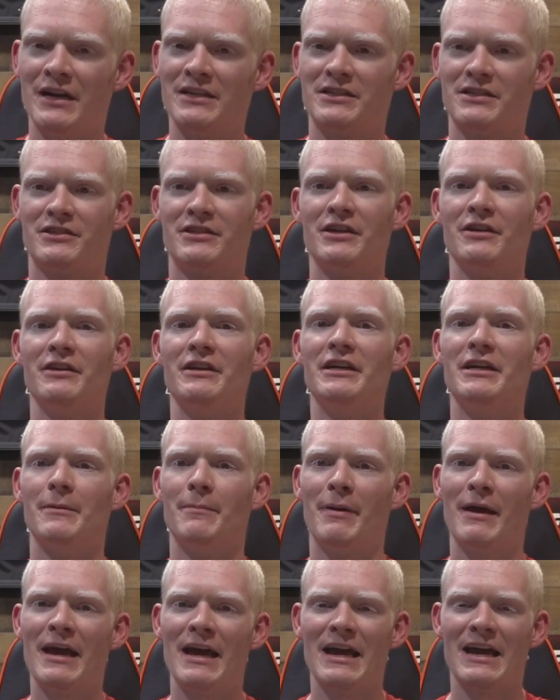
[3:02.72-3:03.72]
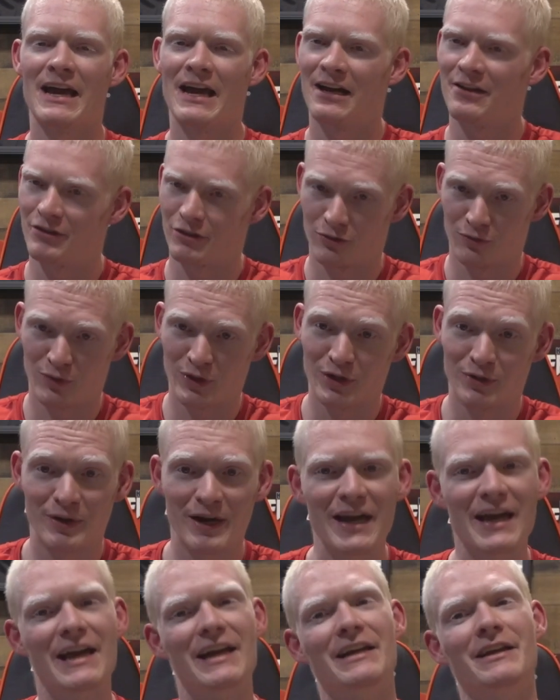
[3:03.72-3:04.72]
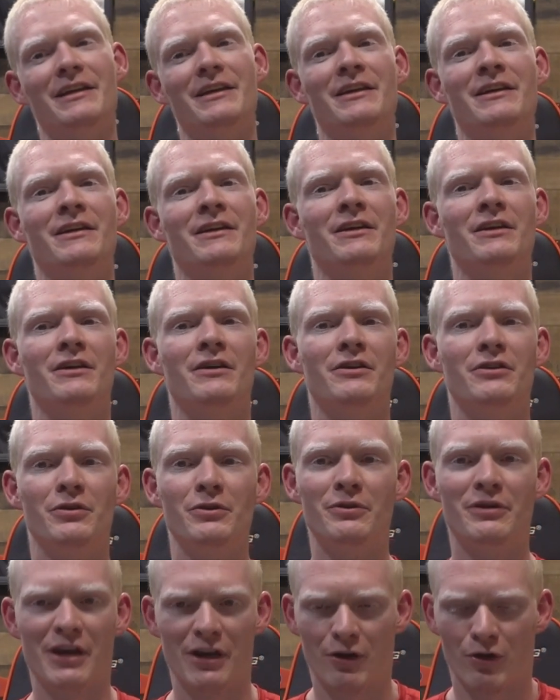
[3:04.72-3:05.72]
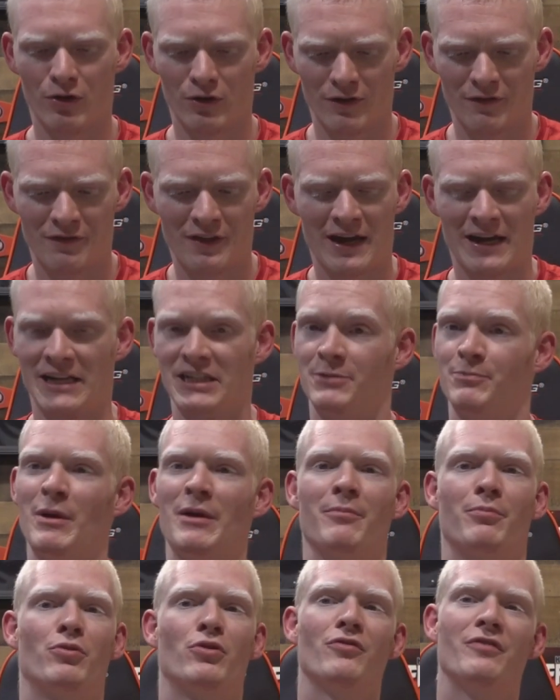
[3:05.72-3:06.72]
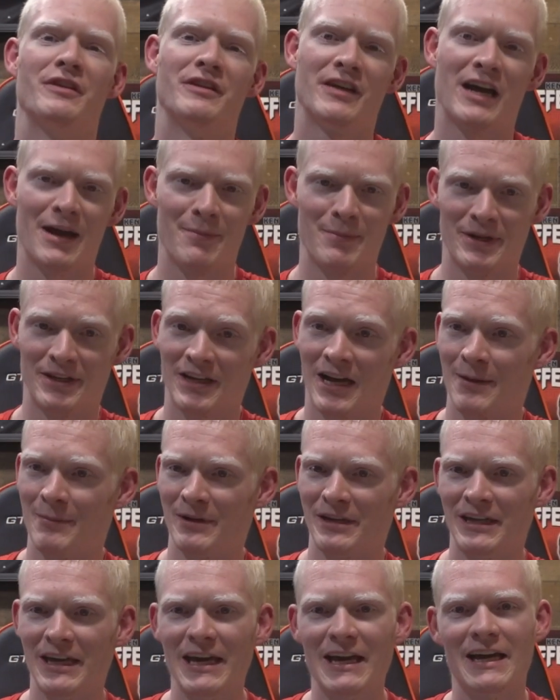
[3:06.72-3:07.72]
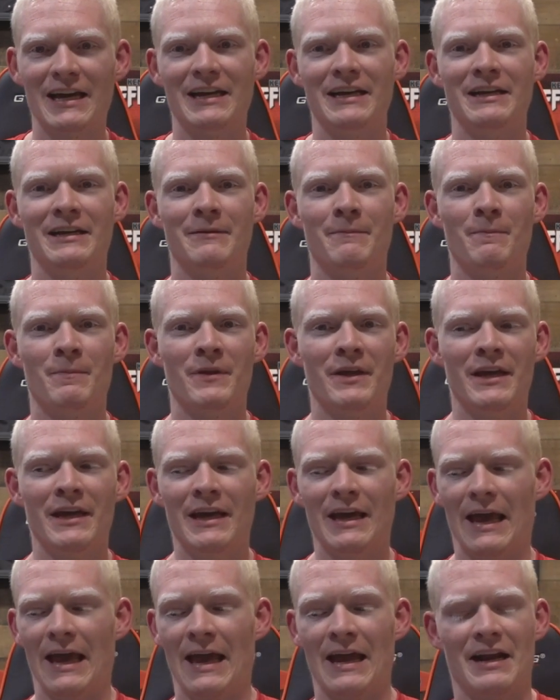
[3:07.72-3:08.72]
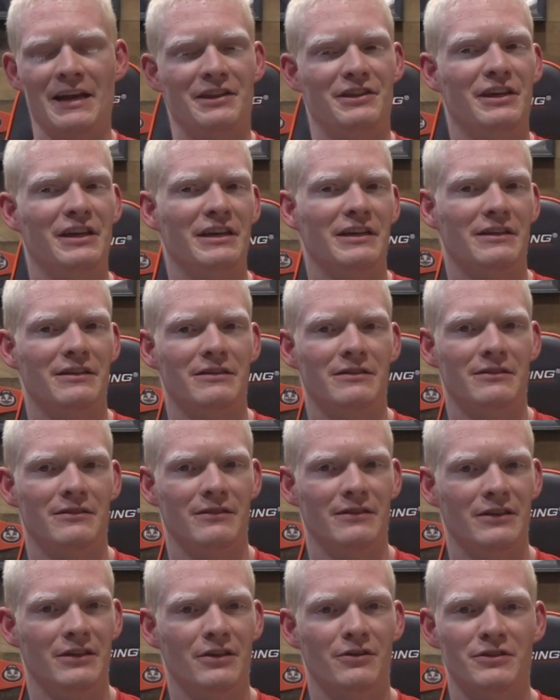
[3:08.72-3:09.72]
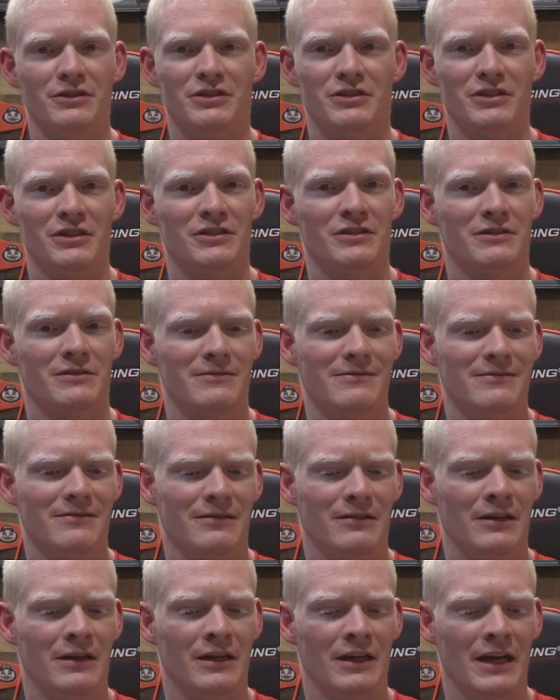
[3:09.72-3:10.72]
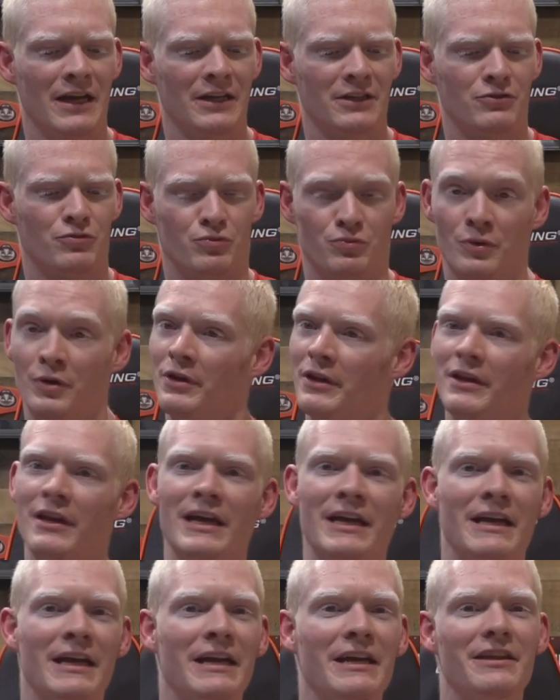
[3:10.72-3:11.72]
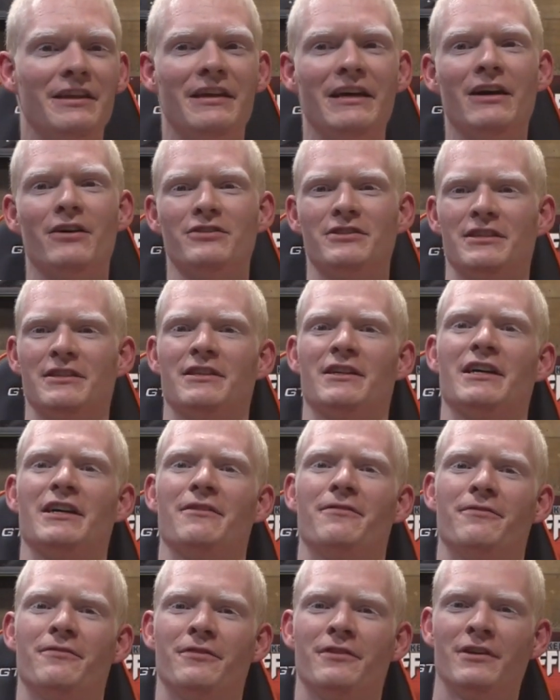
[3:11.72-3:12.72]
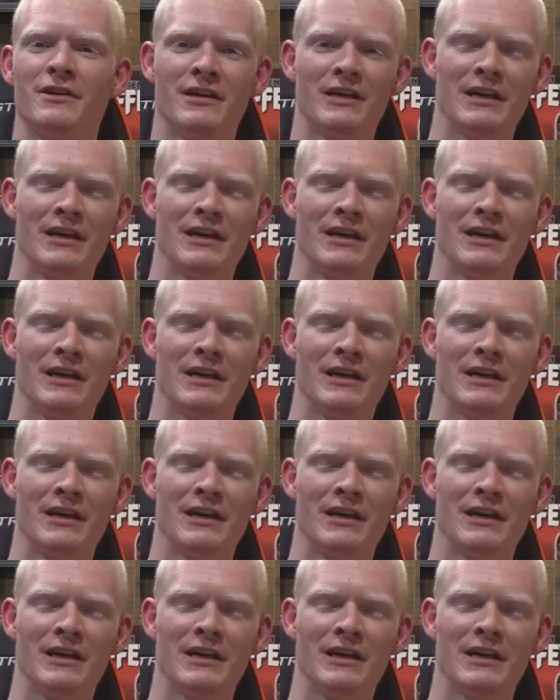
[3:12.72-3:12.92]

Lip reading: necessarily need to pay out the rear end to get all of that. It's been proven time and time again. And I think, you know, it's just, it's really like anything else in life.